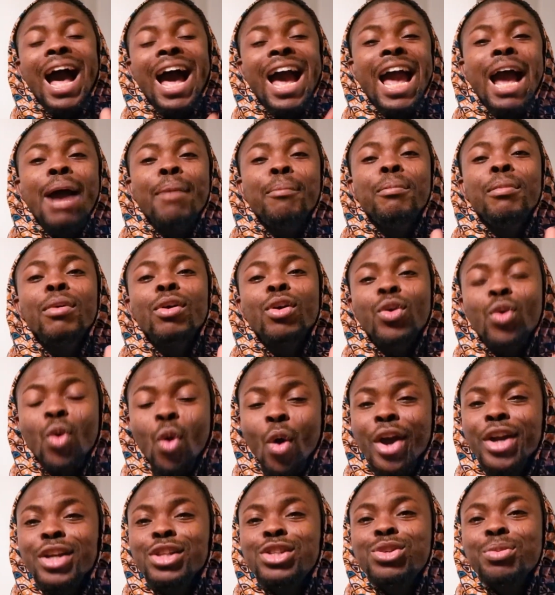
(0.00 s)
I am
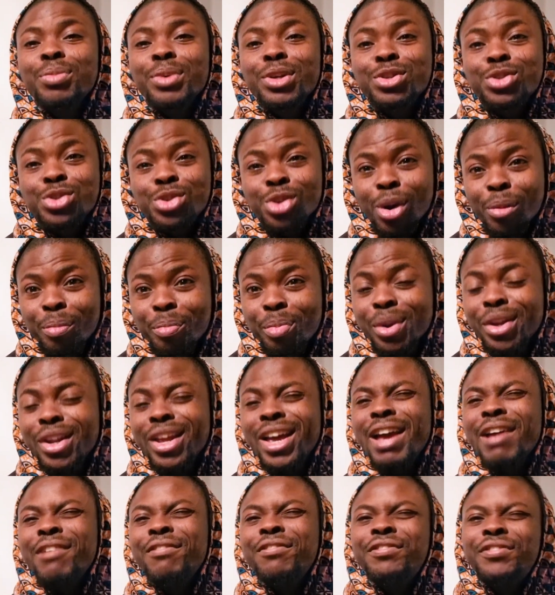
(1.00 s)
going to be
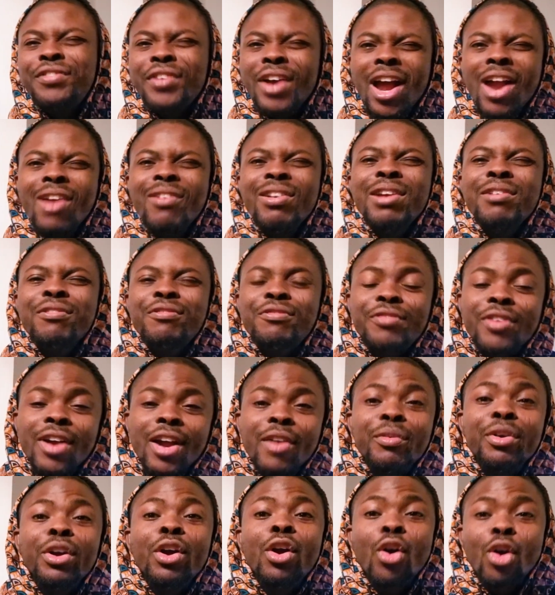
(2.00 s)
dropping a very,
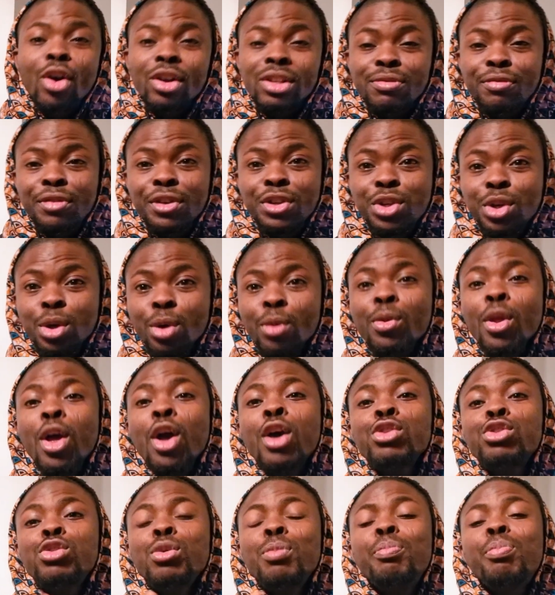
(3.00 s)
very hot video
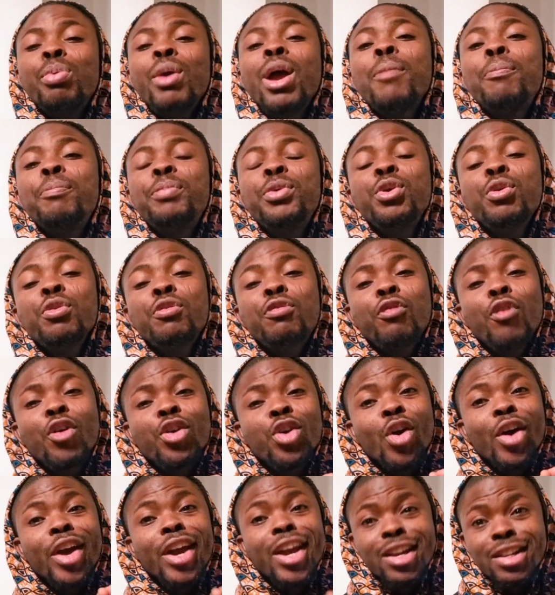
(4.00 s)
to prep you
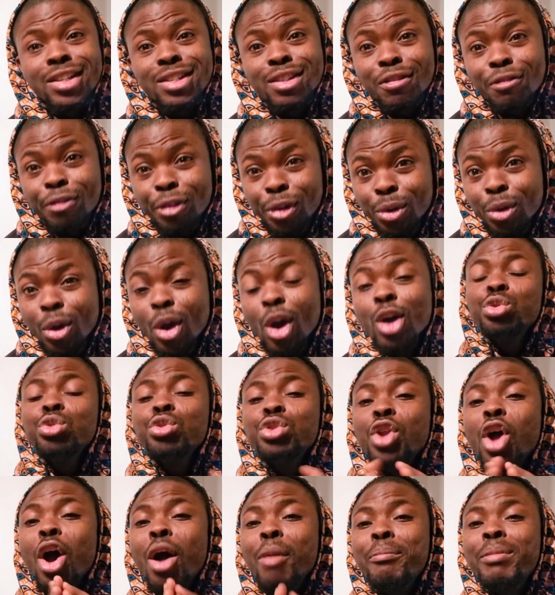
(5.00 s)
for your interview.
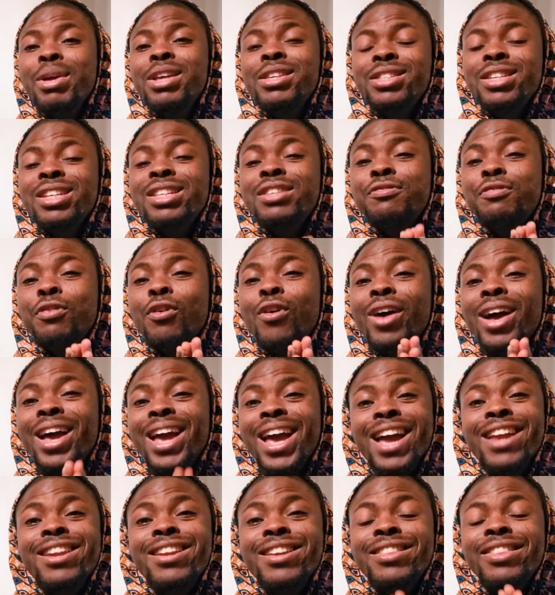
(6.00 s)
Do not miss it for
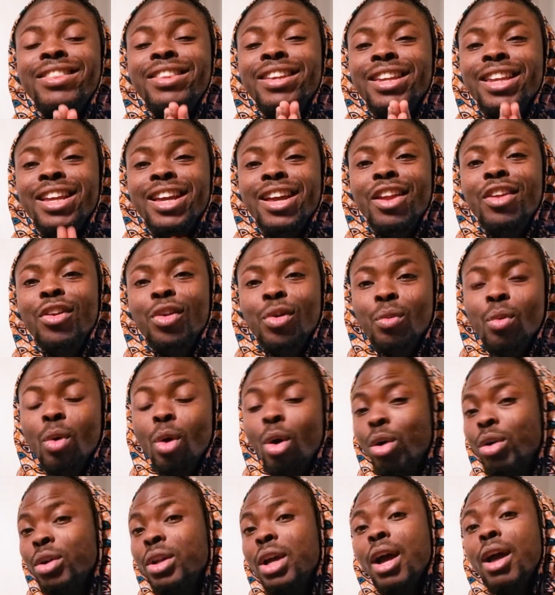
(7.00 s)
anything in the
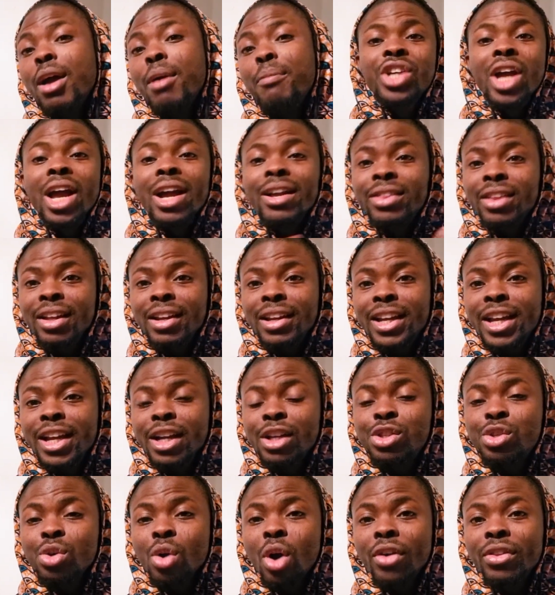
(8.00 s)
world. Check the
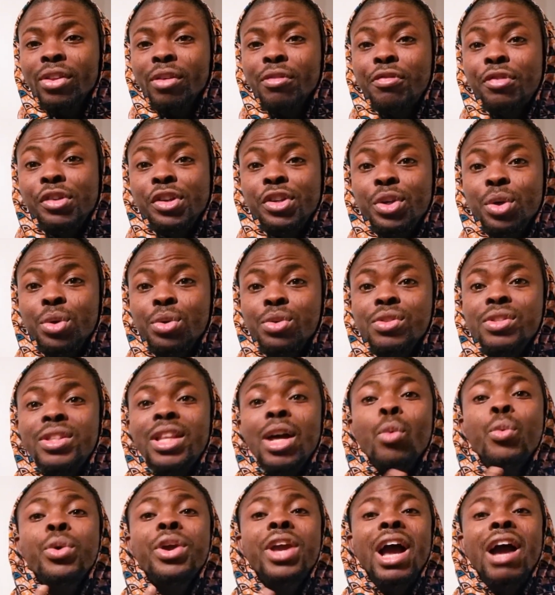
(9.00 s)
link to other videos
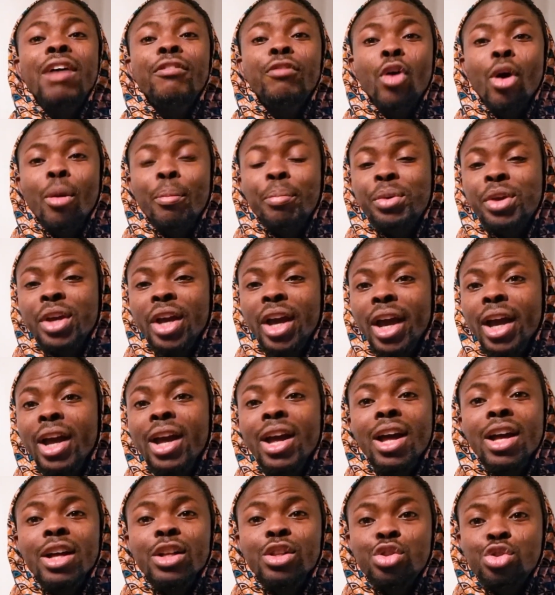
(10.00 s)
that we have up
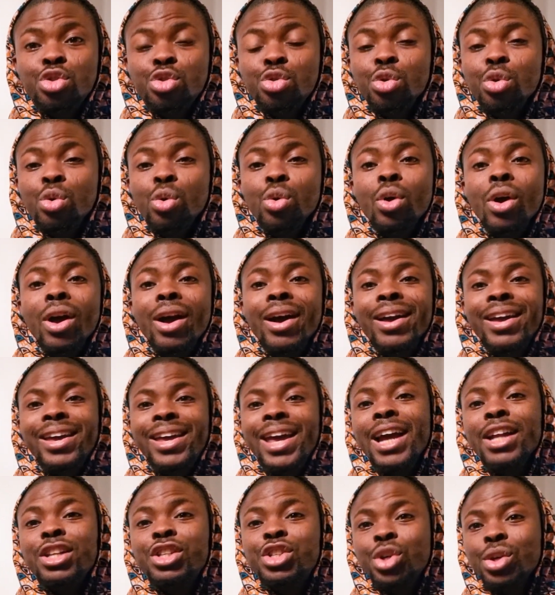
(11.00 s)
here to
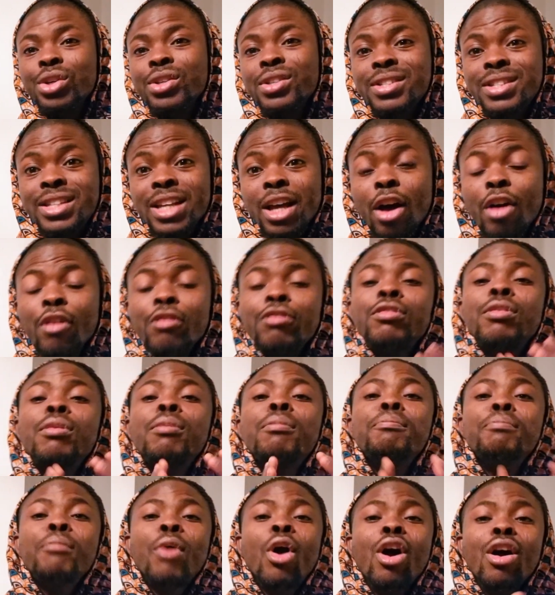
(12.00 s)
get yourself
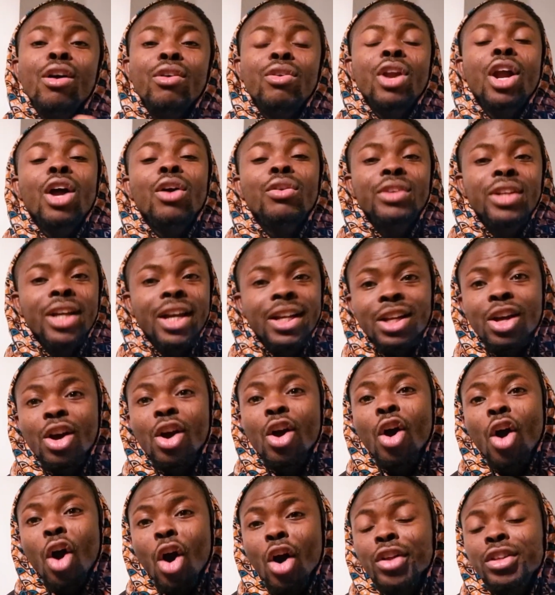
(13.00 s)
more grounded
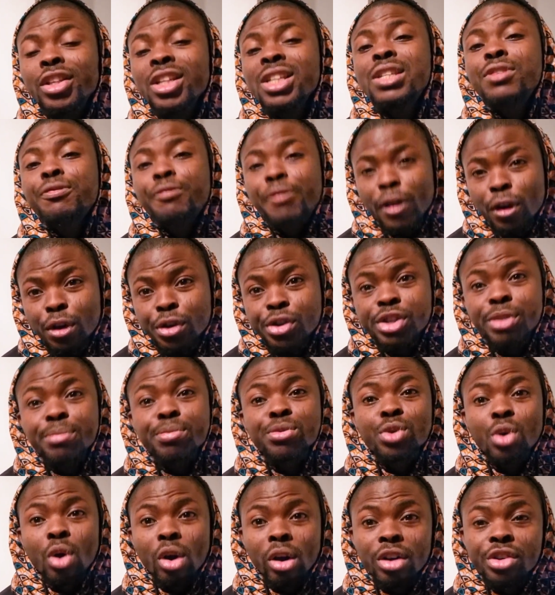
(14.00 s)
on this
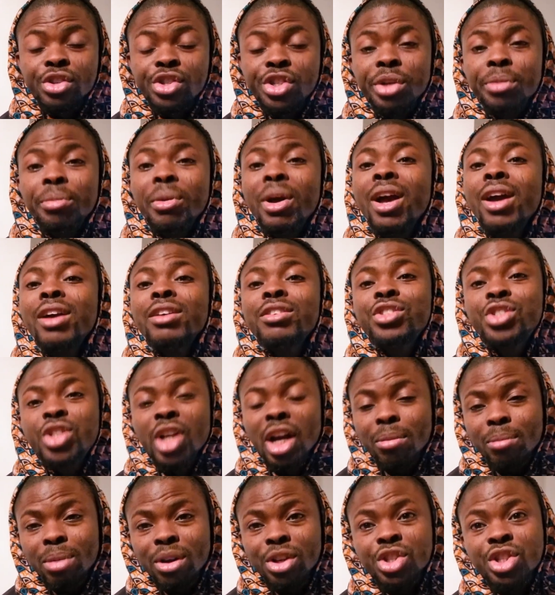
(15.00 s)
fellowship, scholarship,
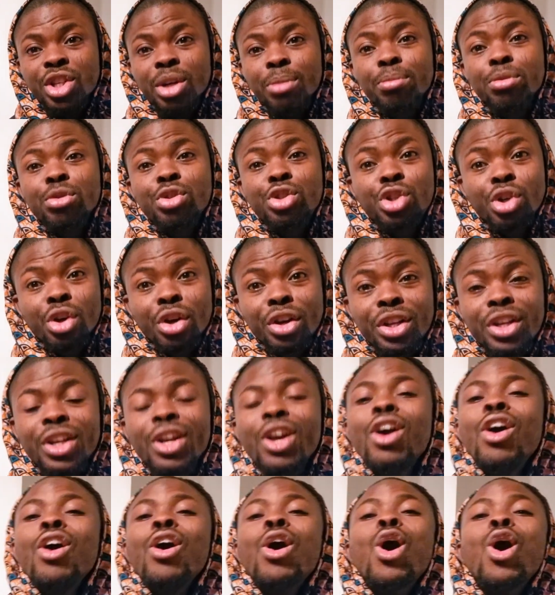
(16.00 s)
japaship journey.
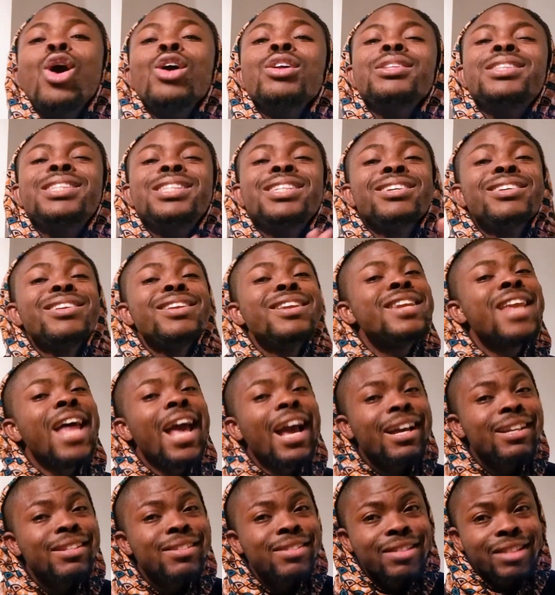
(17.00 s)
Until
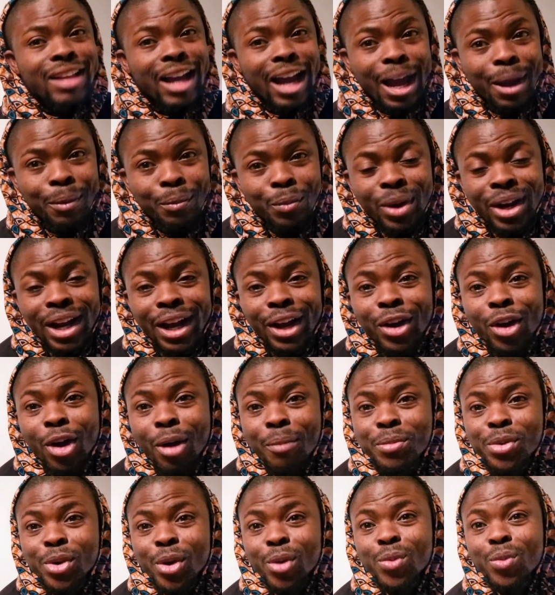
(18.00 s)
next time, when I
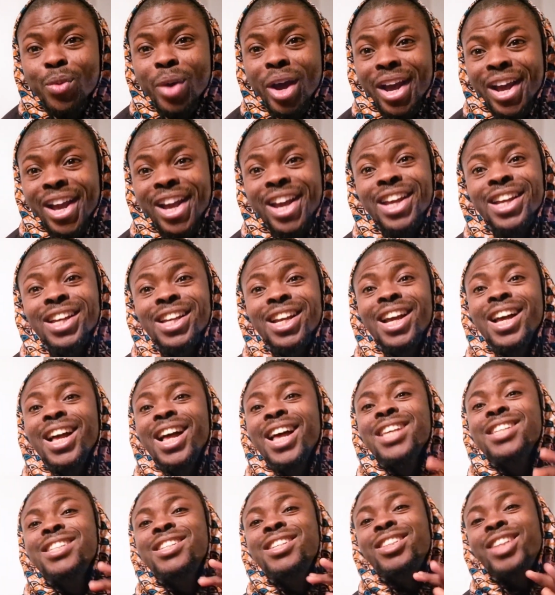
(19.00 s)
come your way,
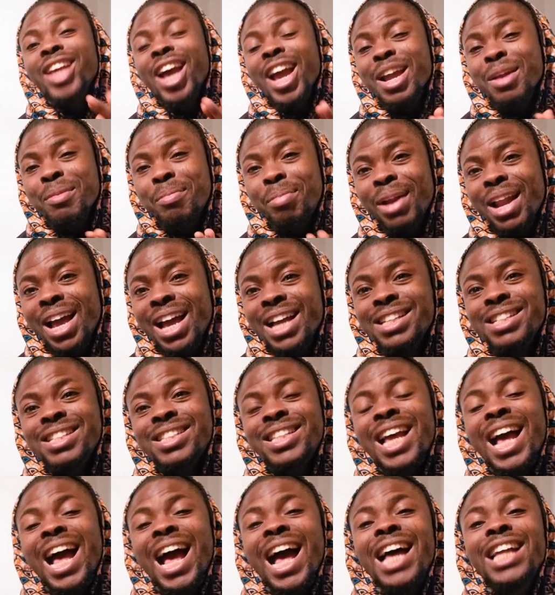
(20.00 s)
stay
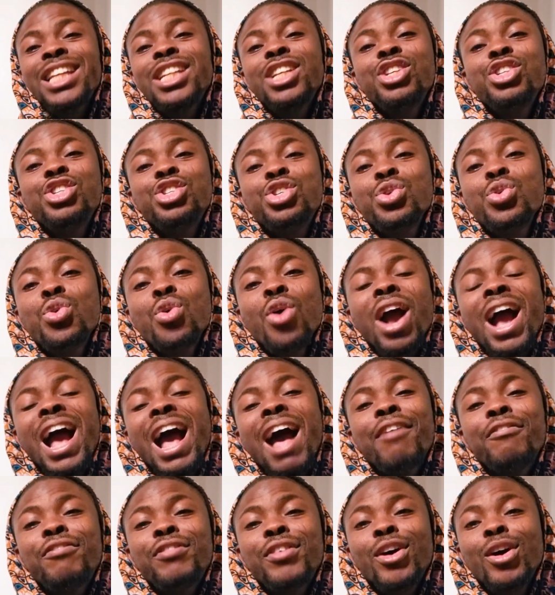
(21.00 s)
blessed, and you
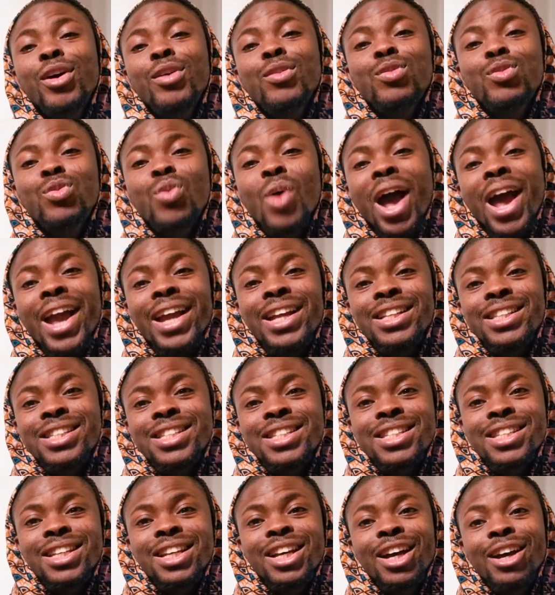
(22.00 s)
have a
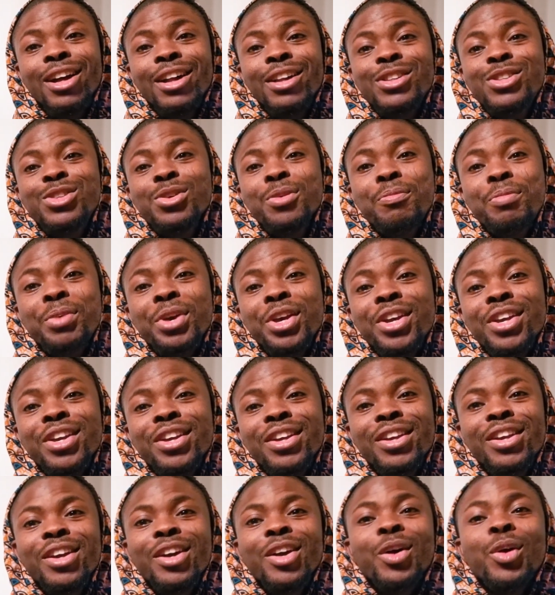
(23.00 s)
right to be
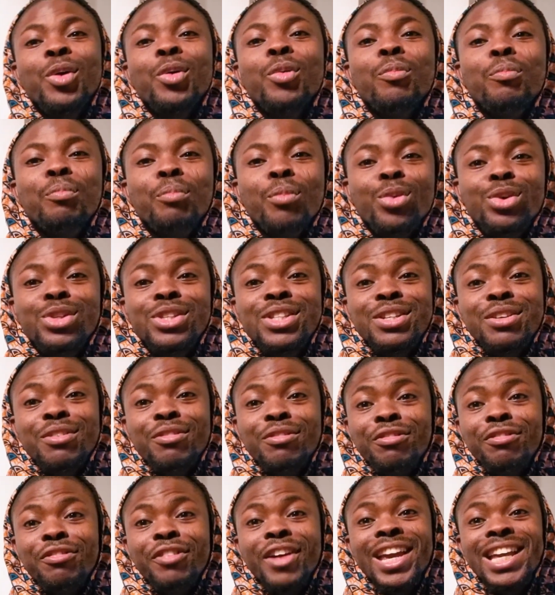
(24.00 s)

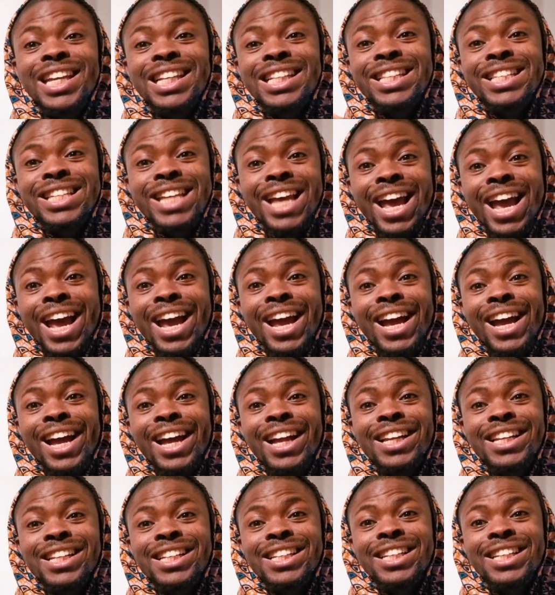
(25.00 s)
motivated.